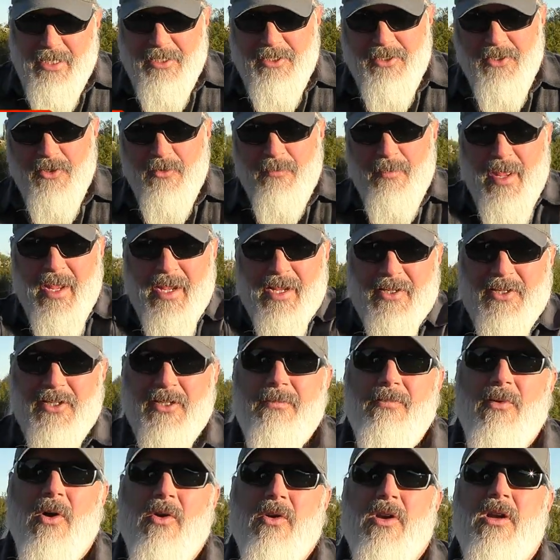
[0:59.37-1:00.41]
do make a
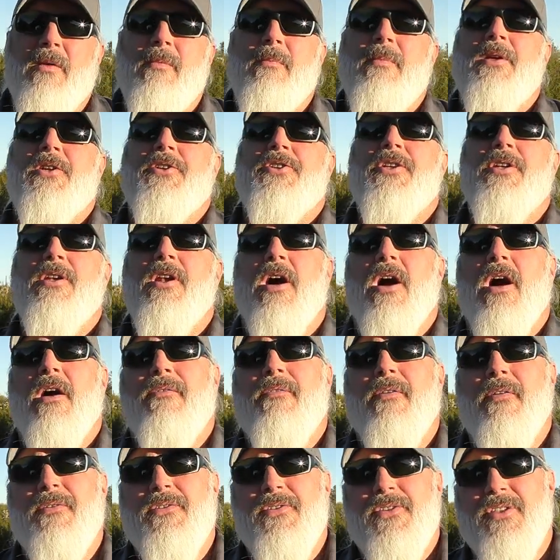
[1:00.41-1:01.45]
small commission
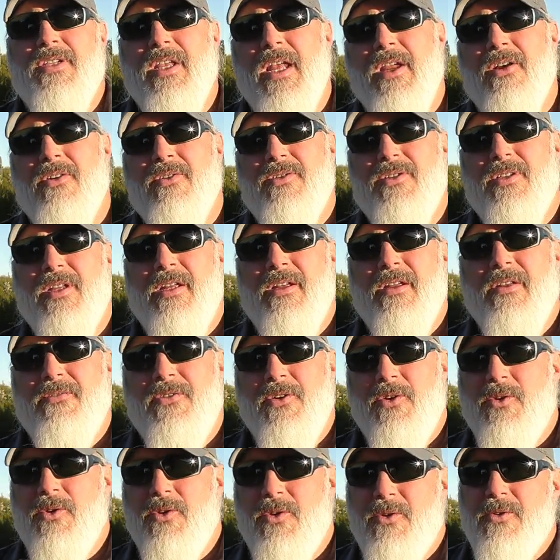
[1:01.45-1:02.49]
off of sales that if
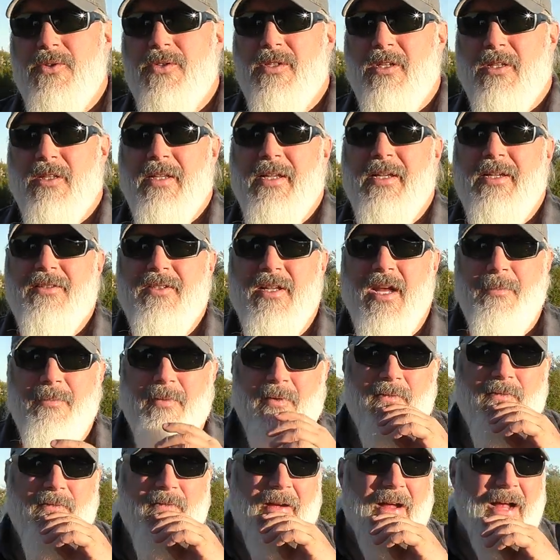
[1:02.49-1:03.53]
you use the links I
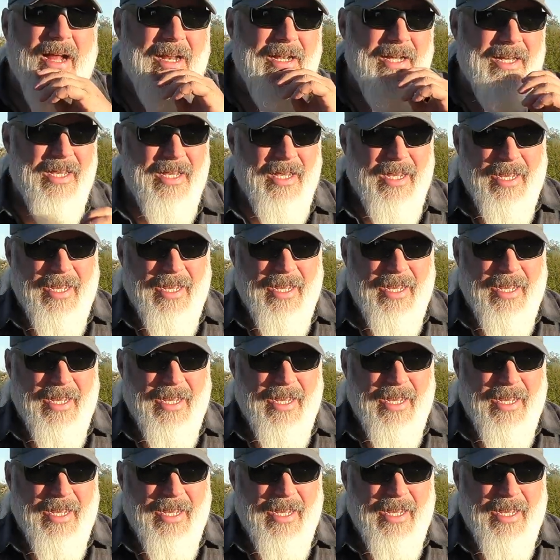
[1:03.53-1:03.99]
provide.